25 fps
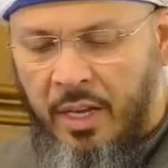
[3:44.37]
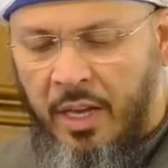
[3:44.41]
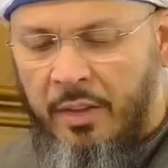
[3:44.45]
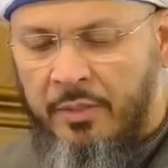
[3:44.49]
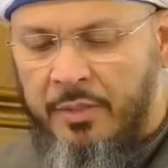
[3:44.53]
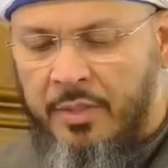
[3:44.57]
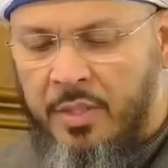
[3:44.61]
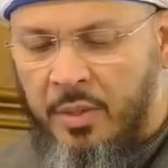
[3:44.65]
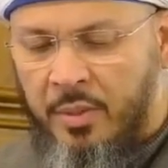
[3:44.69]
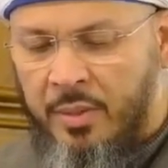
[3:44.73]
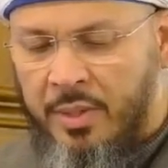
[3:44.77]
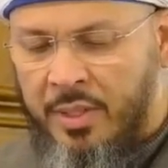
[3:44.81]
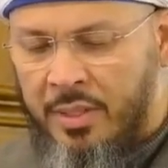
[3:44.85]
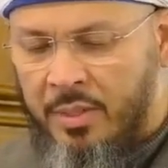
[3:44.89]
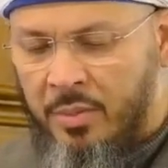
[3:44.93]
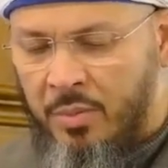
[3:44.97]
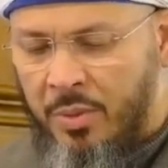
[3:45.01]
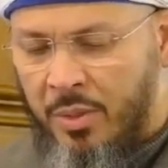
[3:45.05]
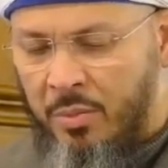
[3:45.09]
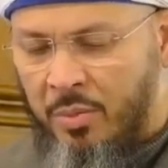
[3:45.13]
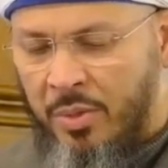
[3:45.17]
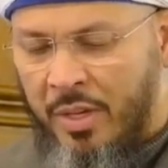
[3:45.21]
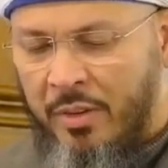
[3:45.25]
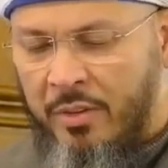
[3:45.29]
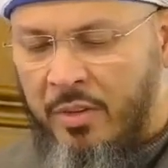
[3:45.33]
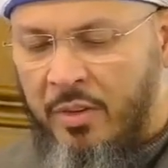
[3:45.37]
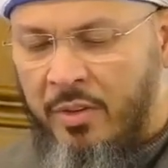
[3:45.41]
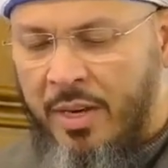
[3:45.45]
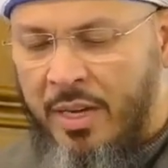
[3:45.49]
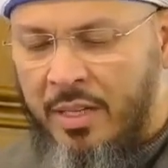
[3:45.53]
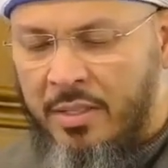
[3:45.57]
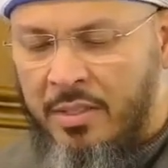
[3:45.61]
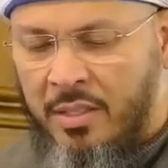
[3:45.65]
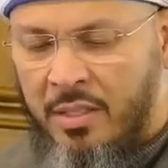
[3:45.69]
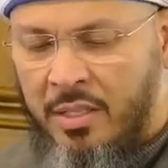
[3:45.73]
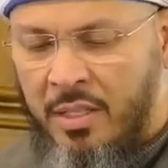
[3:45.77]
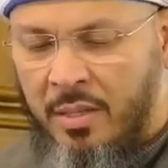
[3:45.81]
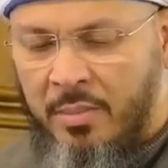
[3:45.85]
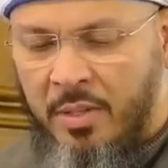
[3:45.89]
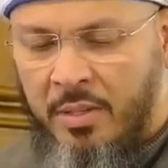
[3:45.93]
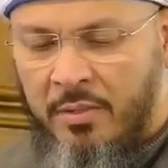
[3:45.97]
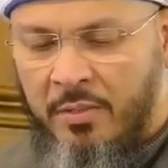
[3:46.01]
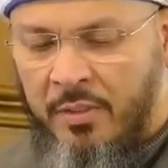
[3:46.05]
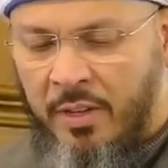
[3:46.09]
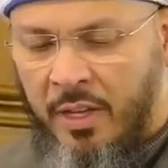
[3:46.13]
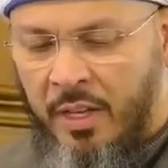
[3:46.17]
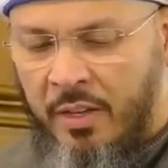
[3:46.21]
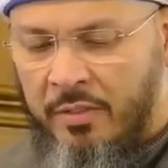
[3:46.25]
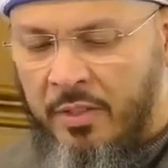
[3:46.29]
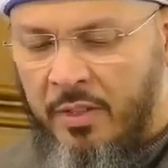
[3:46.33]
And afterward, when we have granted him
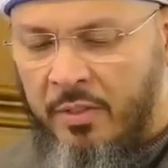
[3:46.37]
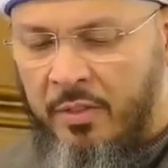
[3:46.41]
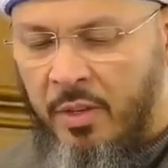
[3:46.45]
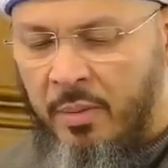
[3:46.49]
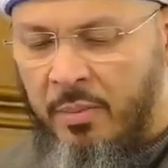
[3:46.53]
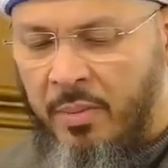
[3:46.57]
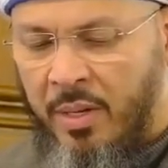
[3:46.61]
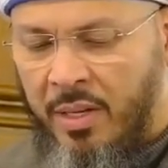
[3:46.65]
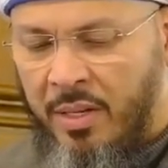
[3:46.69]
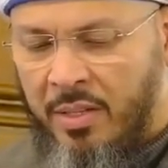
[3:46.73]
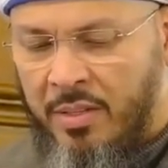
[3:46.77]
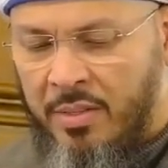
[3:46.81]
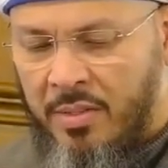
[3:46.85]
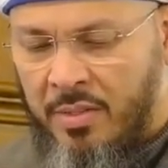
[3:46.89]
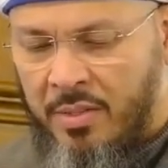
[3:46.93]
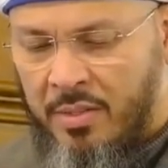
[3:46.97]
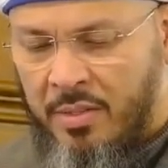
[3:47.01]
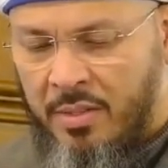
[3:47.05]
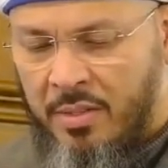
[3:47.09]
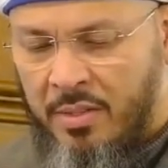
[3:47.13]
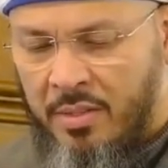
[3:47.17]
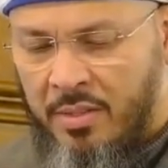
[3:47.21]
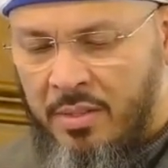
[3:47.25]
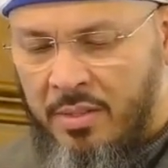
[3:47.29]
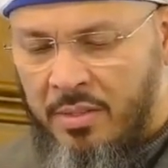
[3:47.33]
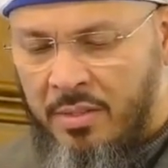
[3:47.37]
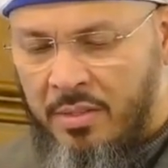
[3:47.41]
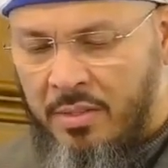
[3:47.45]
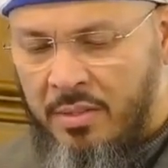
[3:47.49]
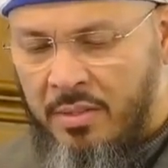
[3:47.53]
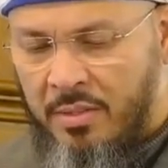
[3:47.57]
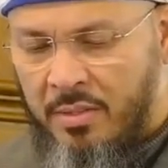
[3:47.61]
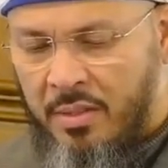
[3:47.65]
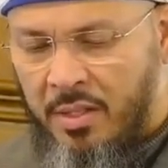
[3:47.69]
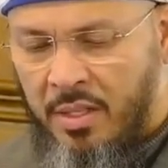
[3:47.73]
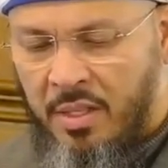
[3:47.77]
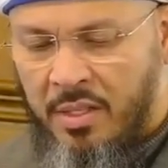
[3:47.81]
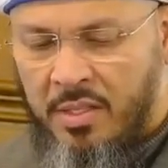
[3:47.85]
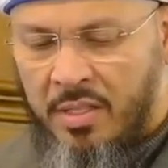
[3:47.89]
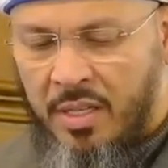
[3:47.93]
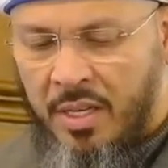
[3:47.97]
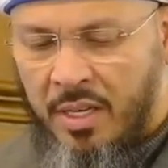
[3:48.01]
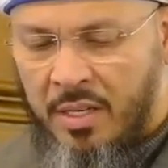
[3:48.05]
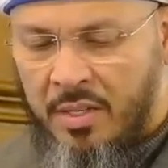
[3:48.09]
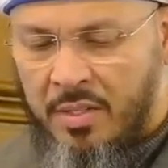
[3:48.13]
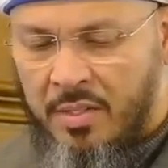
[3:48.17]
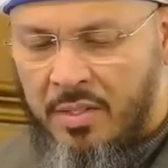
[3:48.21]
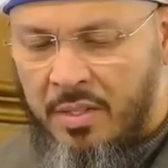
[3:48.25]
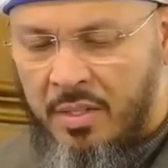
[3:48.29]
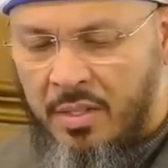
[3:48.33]
a favor from us, he
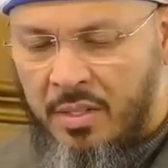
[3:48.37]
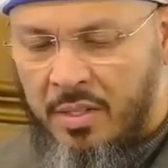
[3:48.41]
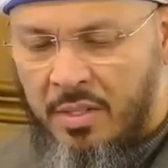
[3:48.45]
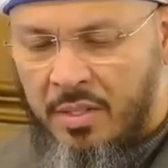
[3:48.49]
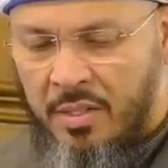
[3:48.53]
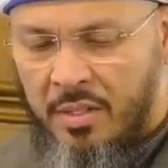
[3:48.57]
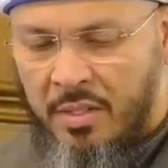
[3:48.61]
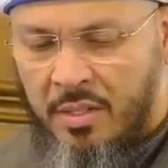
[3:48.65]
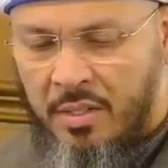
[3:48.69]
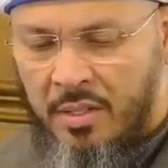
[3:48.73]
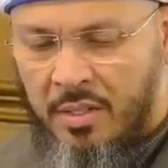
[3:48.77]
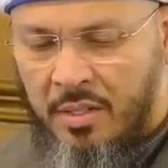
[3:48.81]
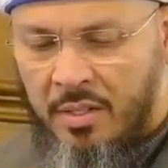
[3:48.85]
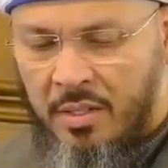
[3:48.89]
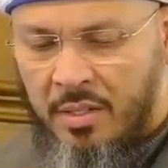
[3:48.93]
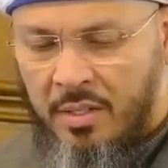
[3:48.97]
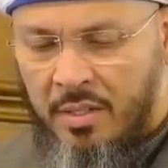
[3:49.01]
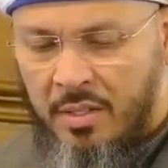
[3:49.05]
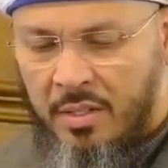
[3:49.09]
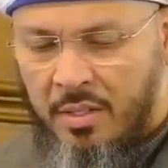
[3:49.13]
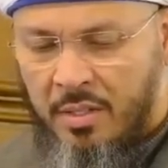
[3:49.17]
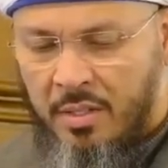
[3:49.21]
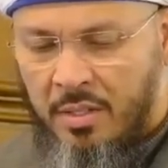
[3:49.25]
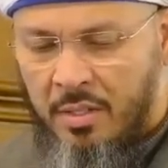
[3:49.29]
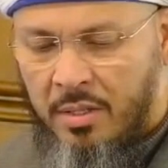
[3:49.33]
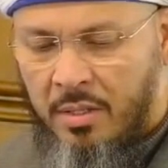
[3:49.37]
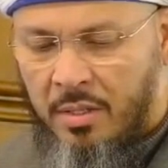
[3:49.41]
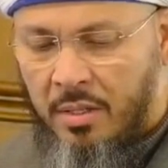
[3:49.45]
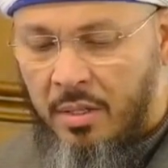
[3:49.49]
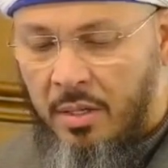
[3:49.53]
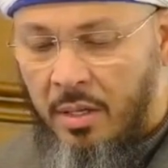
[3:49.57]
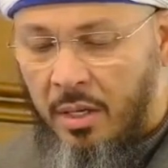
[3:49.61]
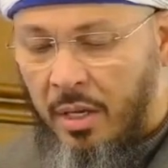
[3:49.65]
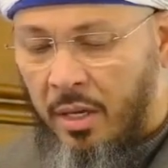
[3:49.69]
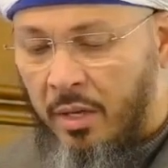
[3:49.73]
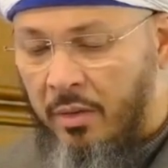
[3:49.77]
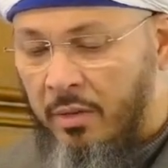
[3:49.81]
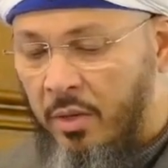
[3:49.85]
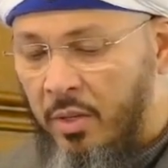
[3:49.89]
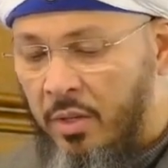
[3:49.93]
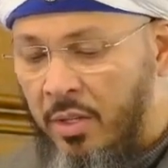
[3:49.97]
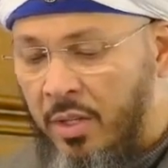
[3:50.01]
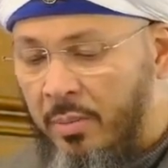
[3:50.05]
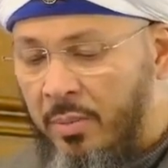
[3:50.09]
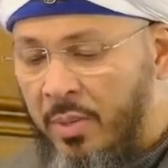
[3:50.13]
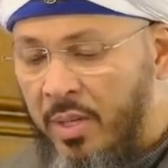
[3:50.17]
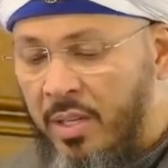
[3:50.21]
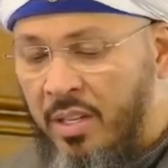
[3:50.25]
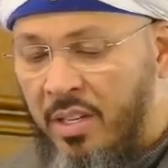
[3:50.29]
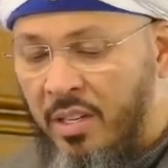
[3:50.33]
says, I have
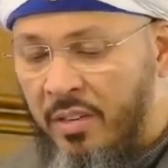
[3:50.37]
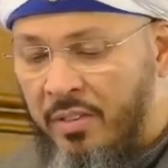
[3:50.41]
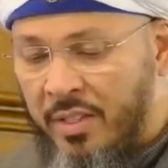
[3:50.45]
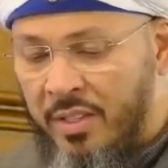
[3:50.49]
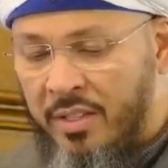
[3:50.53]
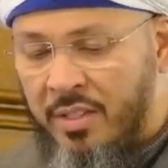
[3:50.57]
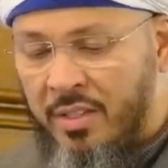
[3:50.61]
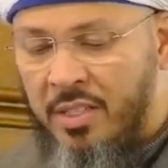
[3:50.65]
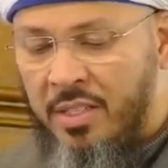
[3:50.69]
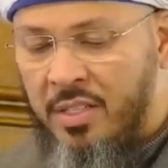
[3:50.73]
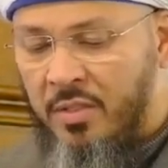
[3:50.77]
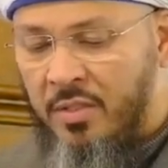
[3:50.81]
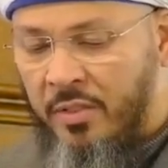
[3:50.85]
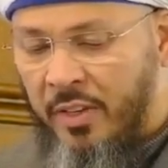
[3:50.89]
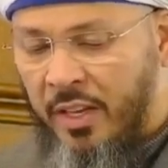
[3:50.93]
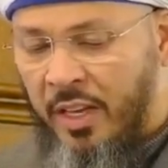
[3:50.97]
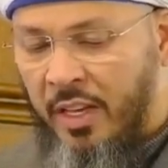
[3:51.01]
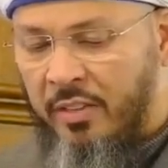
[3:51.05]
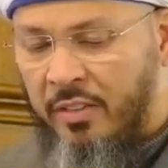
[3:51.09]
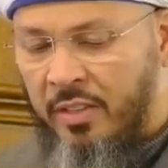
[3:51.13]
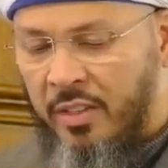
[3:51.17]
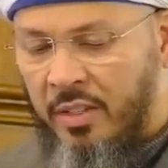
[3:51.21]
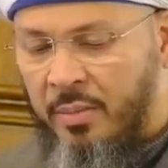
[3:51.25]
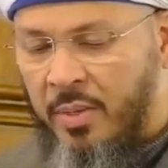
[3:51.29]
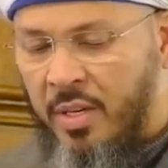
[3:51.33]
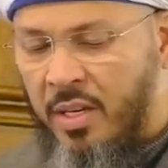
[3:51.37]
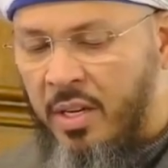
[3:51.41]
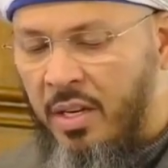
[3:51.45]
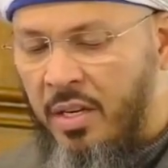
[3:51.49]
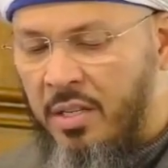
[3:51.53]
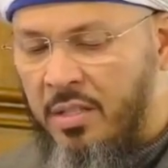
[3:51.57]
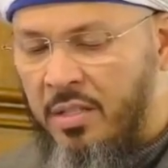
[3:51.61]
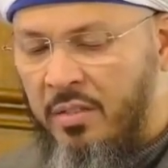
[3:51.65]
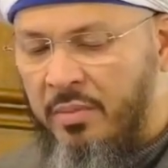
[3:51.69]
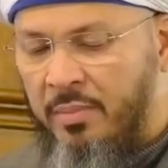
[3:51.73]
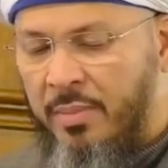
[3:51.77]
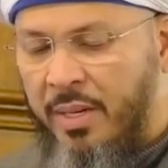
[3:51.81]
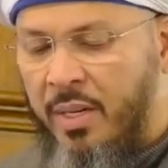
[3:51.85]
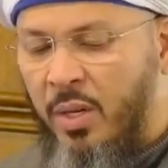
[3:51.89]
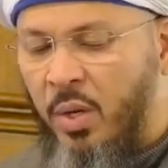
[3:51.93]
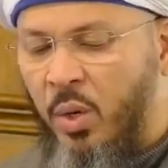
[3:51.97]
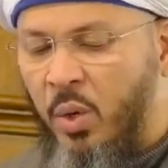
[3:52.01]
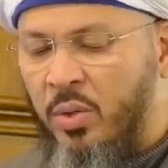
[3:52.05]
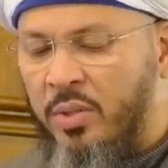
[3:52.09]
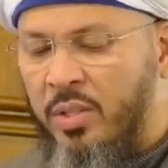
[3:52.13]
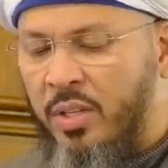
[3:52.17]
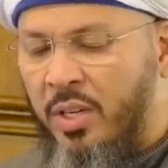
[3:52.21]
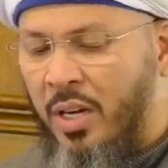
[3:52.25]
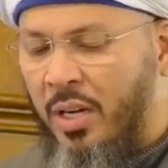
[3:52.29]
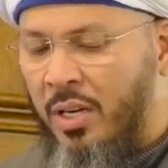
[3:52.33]
only been given this favor because of my
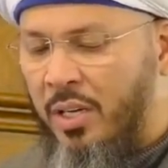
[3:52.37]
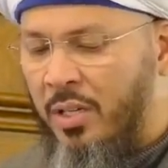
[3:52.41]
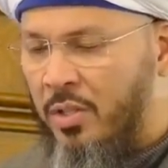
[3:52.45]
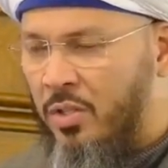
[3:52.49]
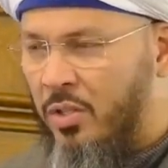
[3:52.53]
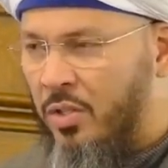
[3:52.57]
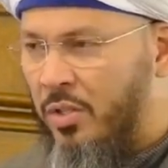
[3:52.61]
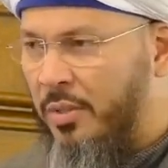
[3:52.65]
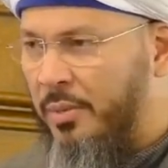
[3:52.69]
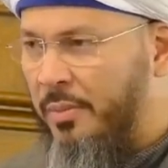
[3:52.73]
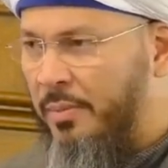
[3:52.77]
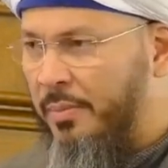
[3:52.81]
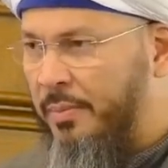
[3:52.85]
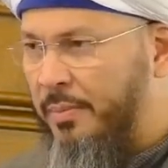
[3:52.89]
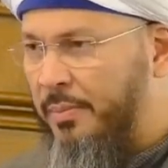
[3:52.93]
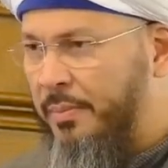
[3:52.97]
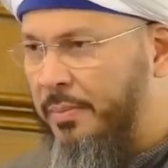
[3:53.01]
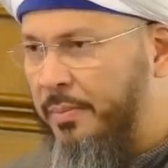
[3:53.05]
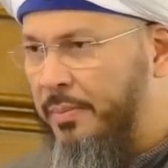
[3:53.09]
own knowledge.